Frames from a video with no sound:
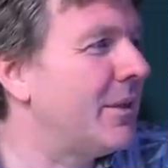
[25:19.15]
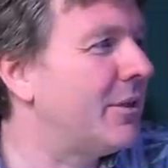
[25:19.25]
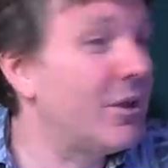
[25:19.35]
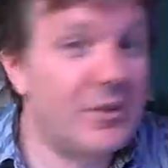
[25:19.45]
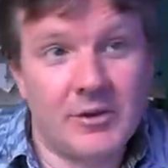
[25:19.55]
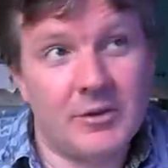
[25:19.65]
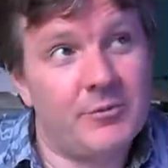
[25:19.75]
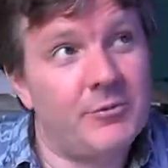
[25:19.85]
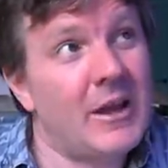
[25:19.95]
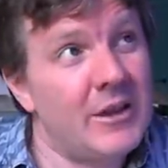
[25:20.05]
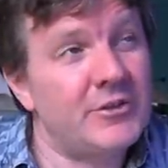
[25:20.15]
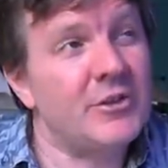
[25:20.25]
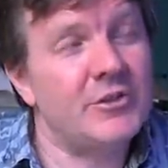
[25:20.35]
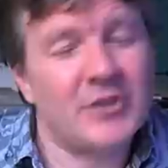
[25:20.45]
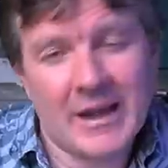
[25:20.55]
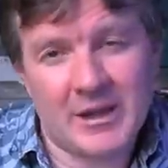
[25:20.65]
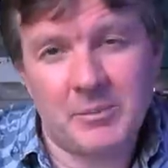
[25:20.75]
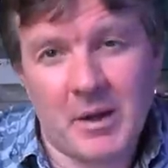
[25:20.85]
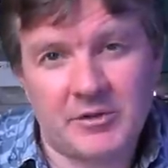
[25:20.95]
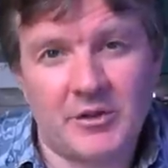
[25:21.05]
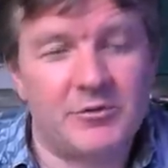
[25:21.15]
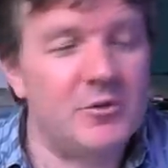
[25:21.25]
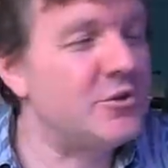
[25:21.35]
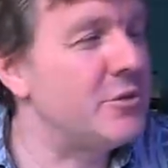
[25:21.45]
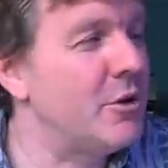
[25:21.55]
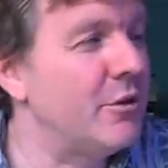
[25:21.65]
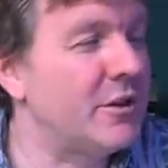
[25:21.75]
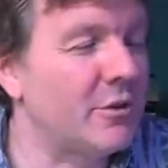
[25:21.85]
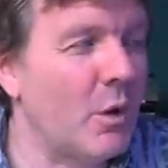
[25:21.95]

the, the first and second Back to the Future movies.